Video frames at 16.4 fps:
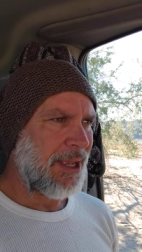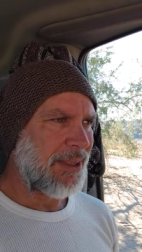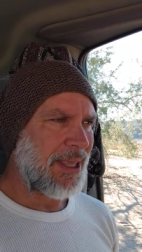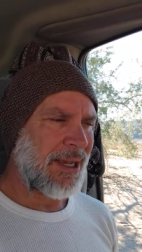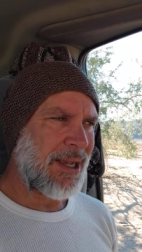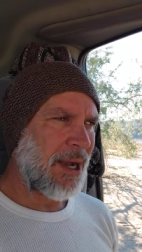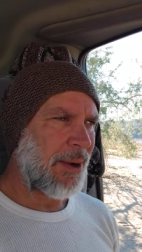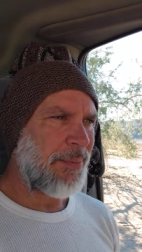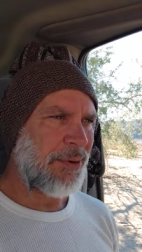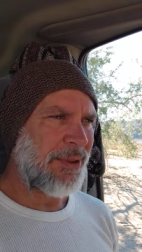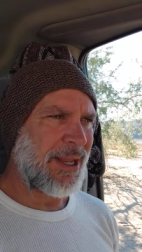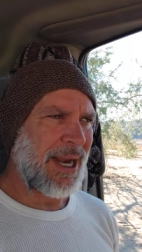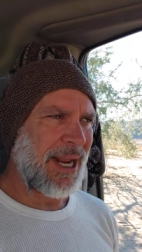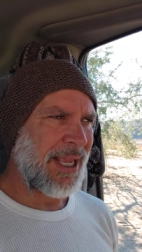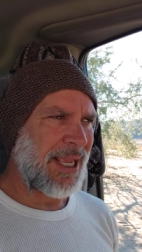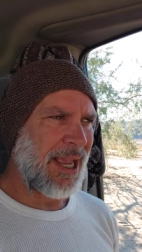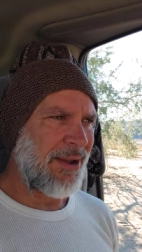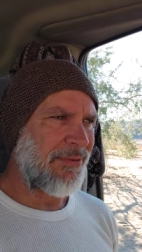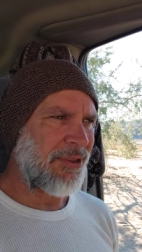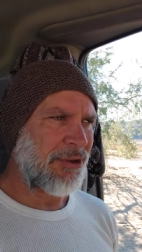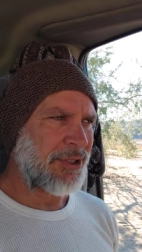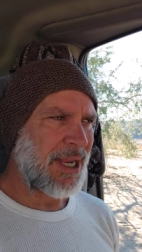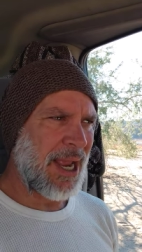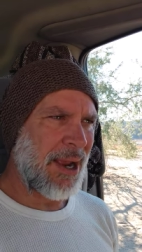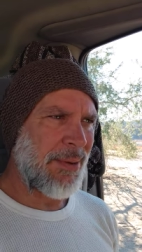That couple that I gave
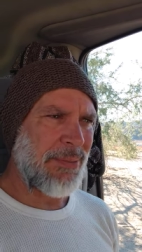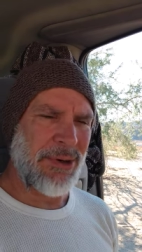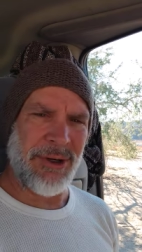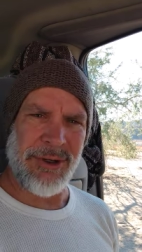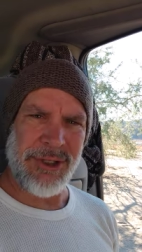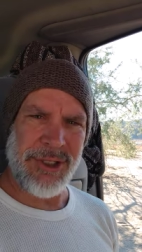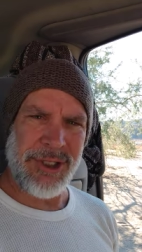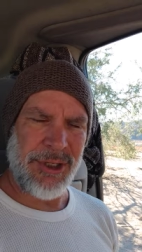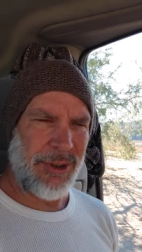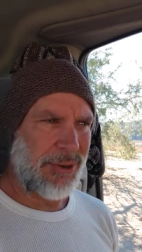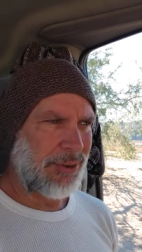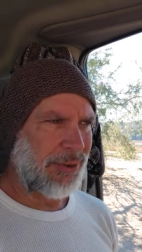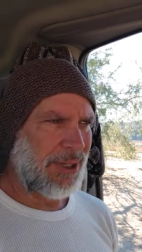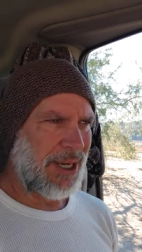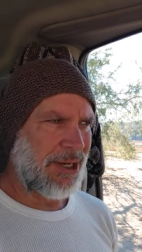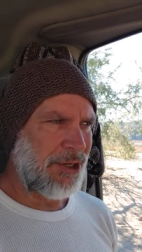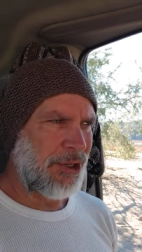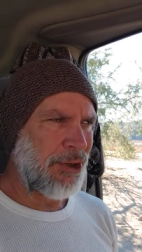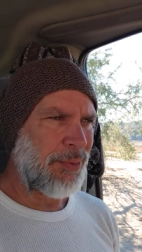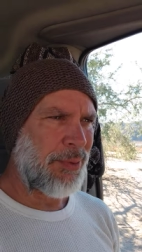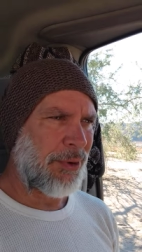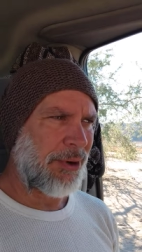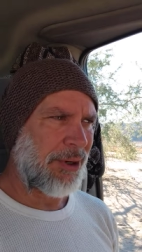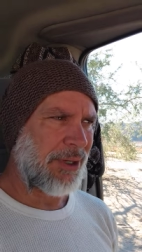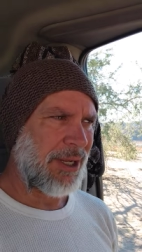those hamburgers to in
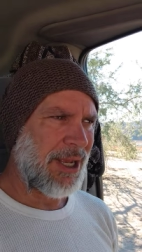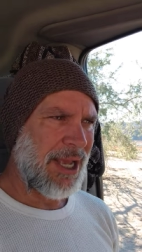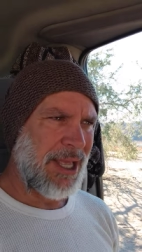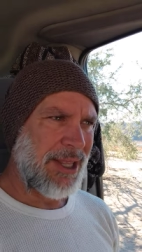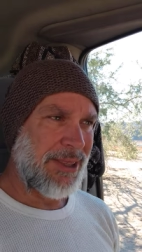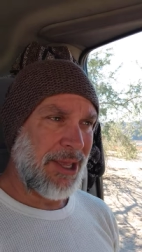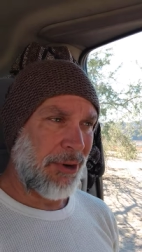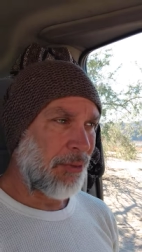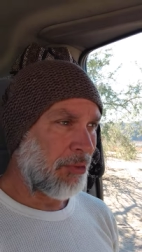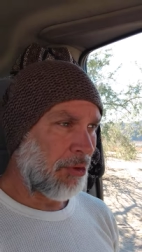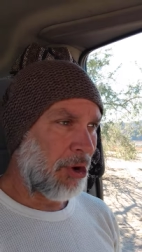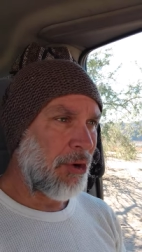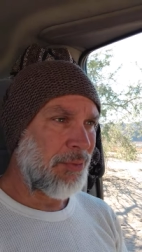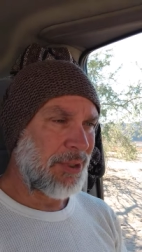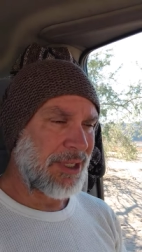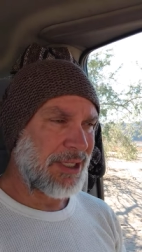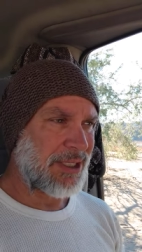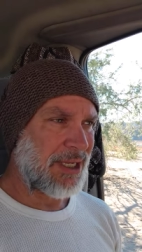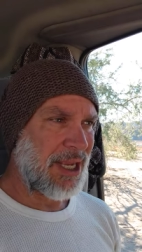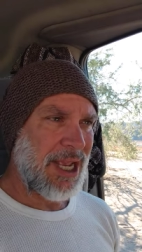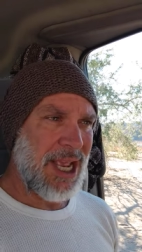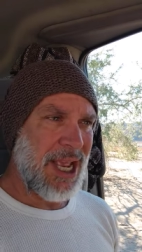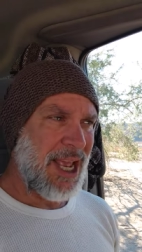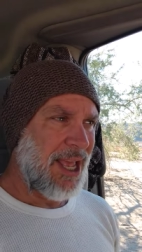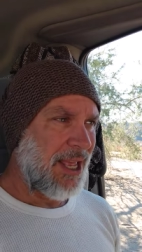Newport that were homeless,
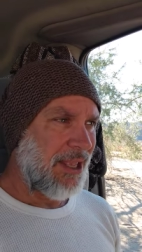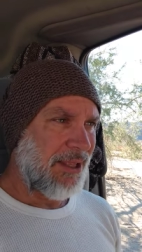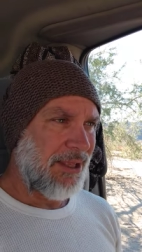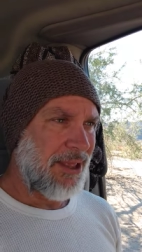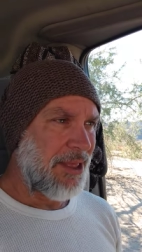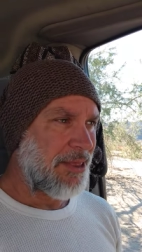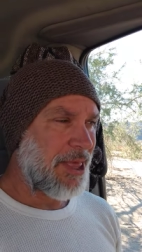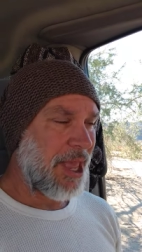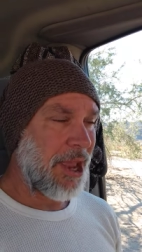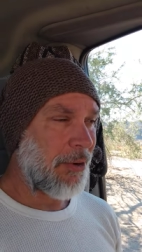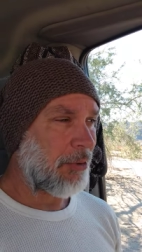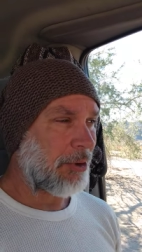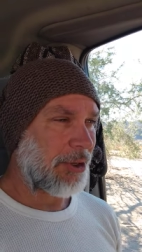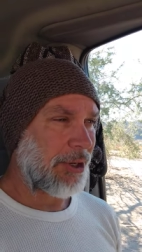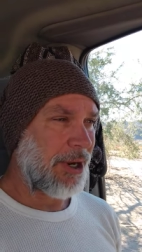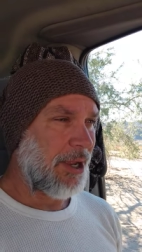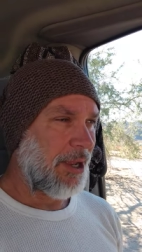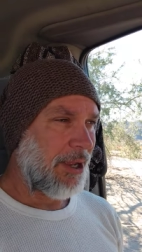they were